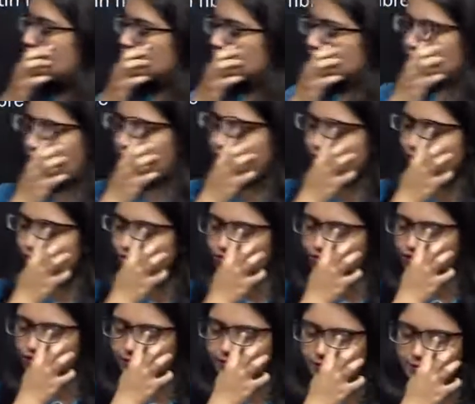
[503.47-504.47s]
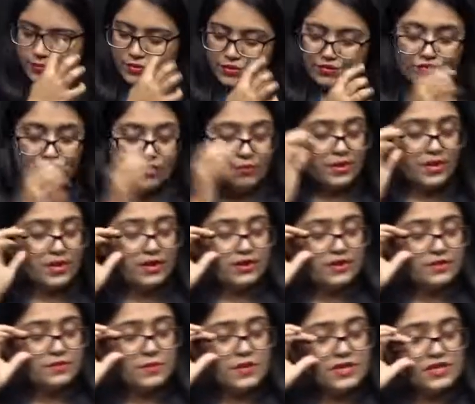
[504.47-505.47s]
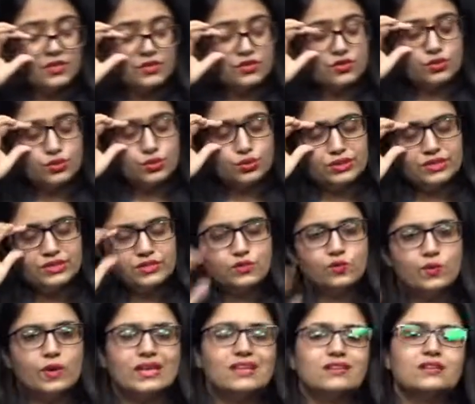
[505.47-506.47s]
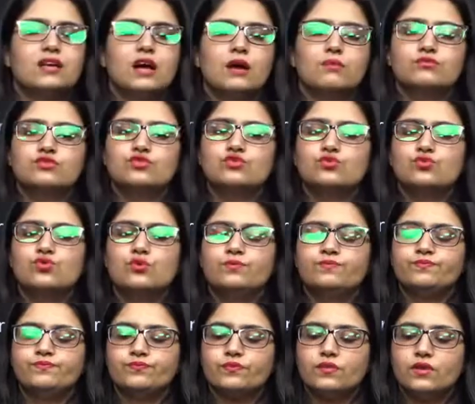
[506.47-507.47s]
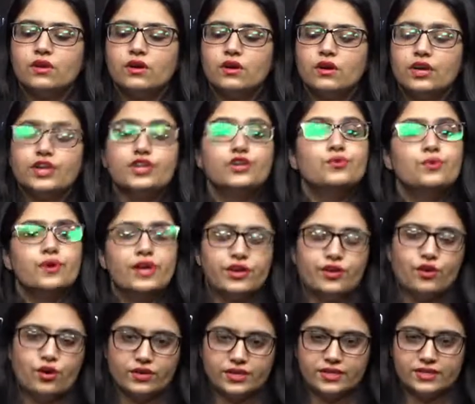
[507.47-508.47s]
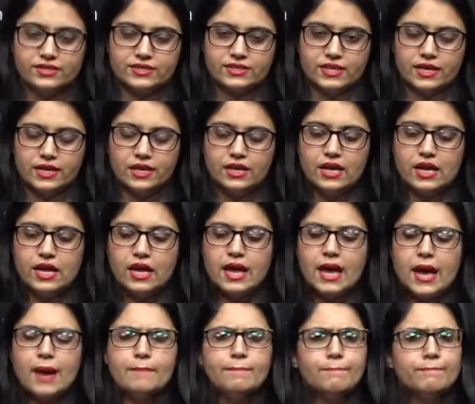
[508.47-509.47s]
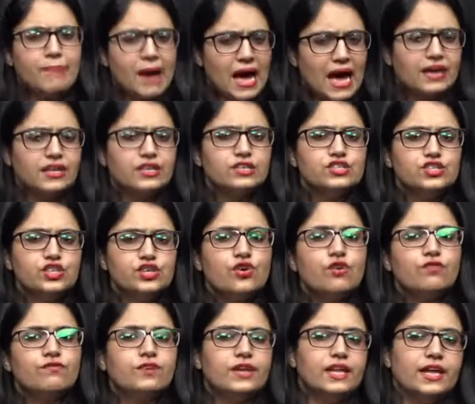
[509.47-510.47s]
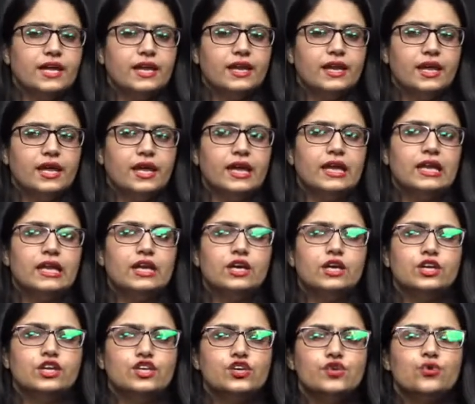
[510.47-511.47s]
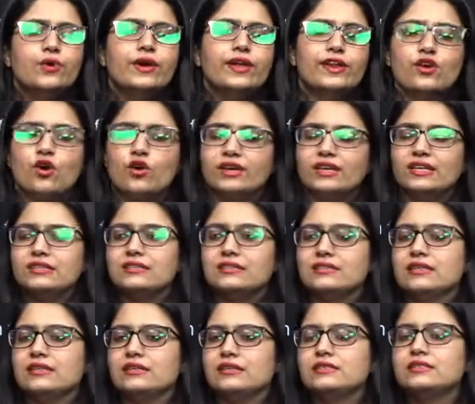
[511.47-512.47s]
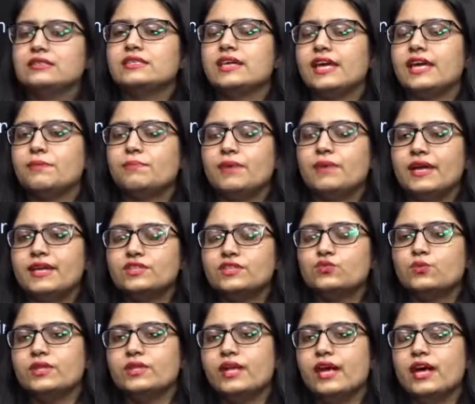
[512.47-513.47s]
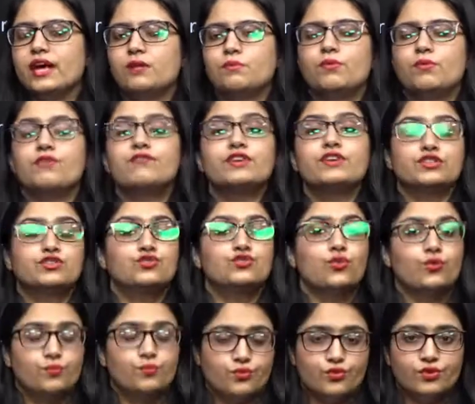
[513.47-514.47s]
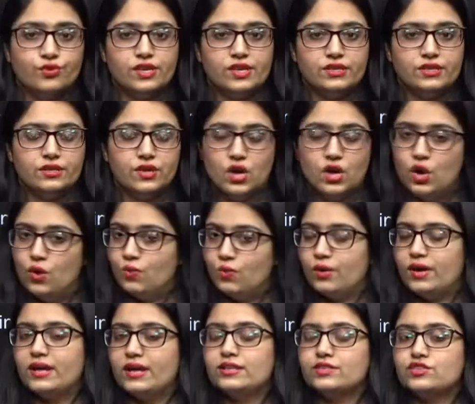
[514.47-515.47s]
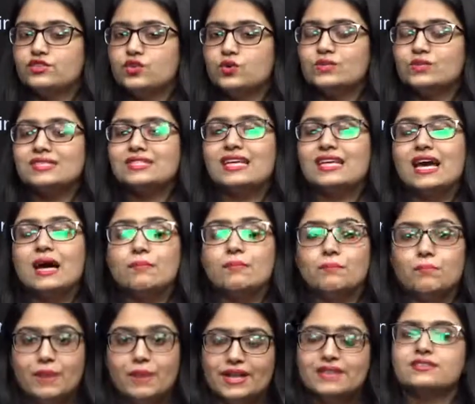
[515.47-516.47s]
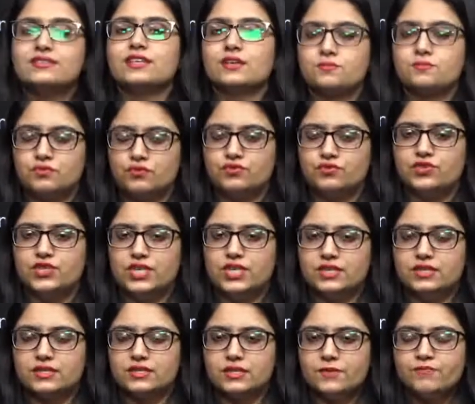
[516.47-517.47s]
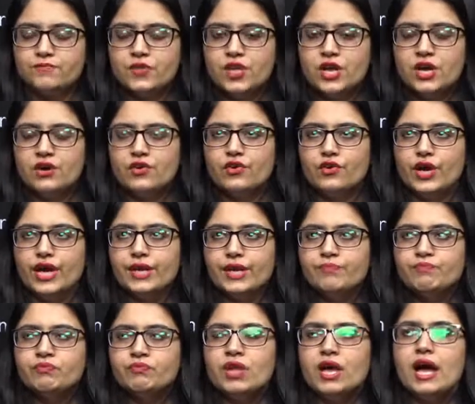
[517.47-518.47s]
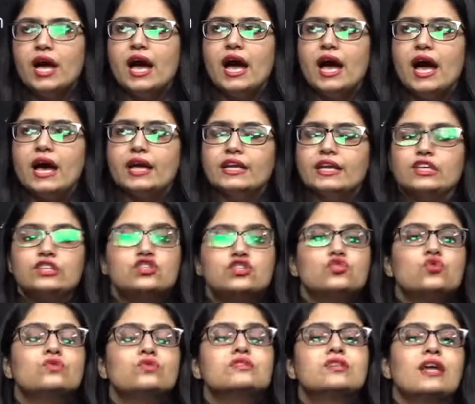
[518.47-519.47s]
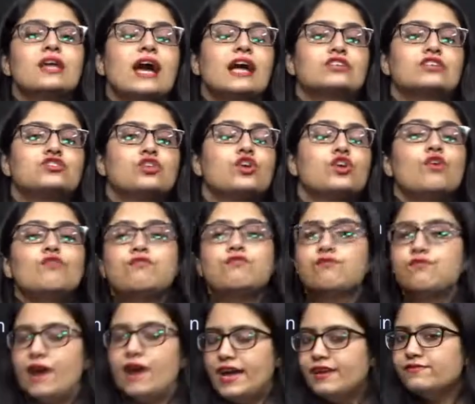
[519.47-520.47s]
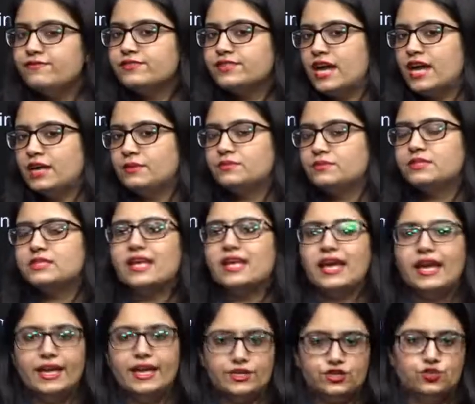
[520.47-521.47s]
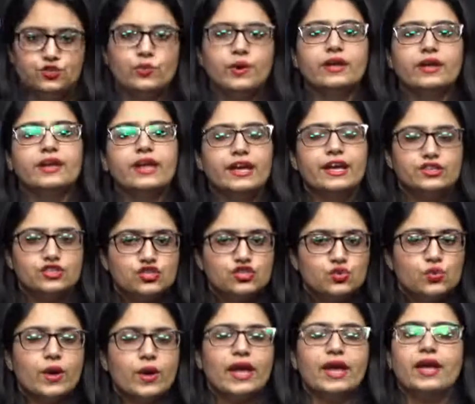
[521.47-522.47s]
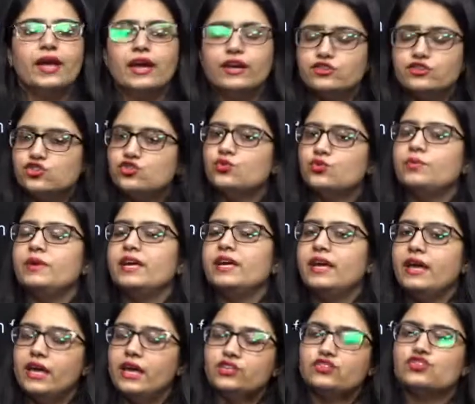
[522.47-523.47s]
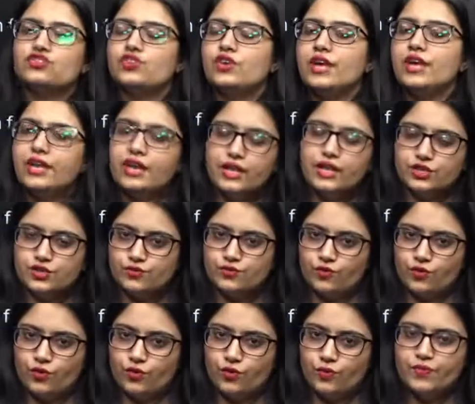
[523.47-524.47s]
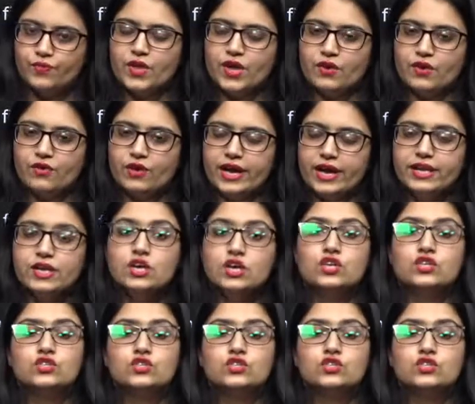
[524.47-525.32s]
So what you want to remember from here is, my dear students, when it comes to a eukaryotic cell, packaging of DNA in a eukaryotic cell take place with the help of histone protein. What are histones? They are basic proteins, right? And histones are actually of 5 types: H1, H2A, H2B, H3 and H4, right?